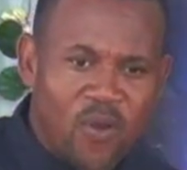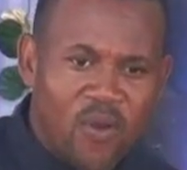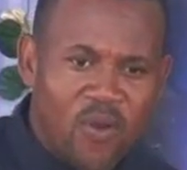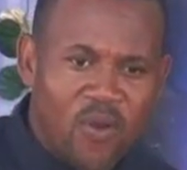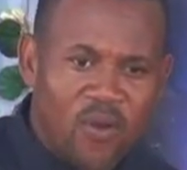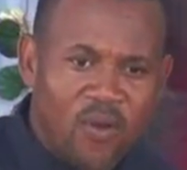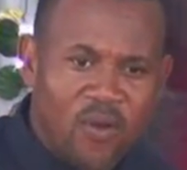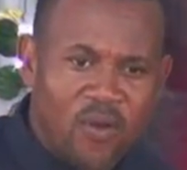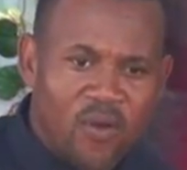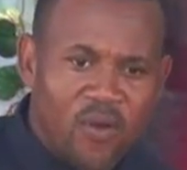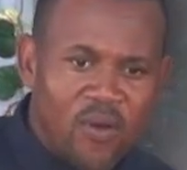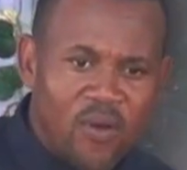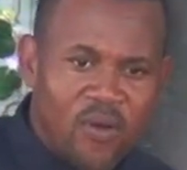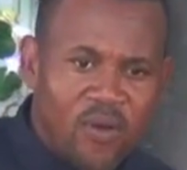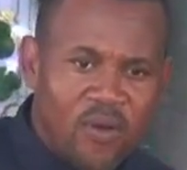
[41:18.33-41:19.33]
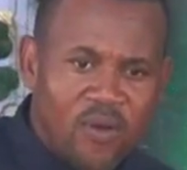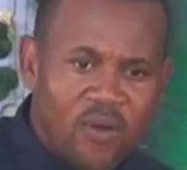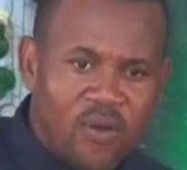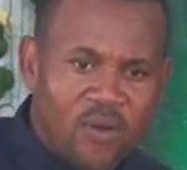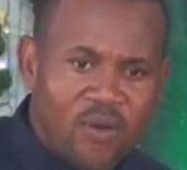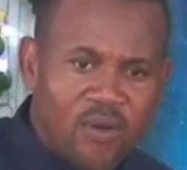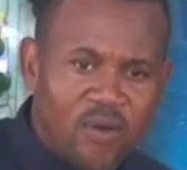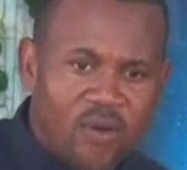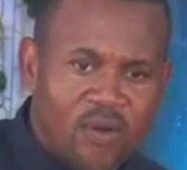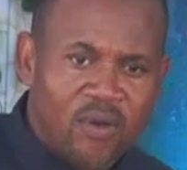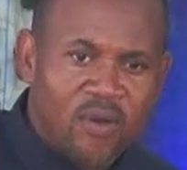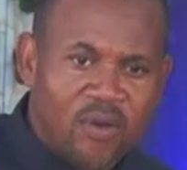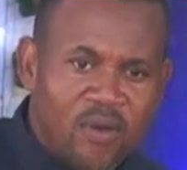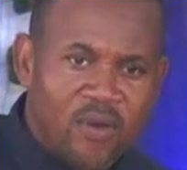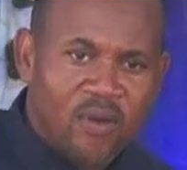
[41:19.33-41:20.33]

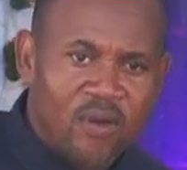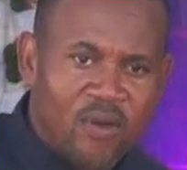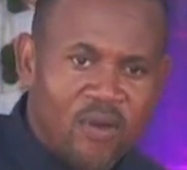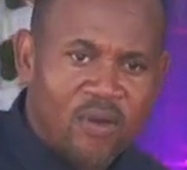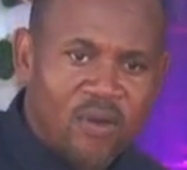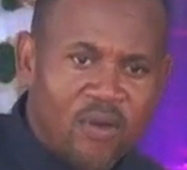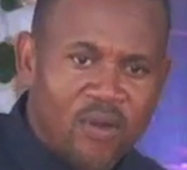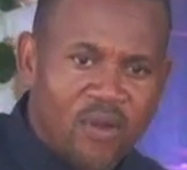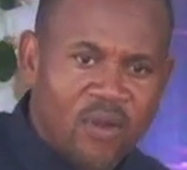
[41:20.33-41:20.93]
(silence)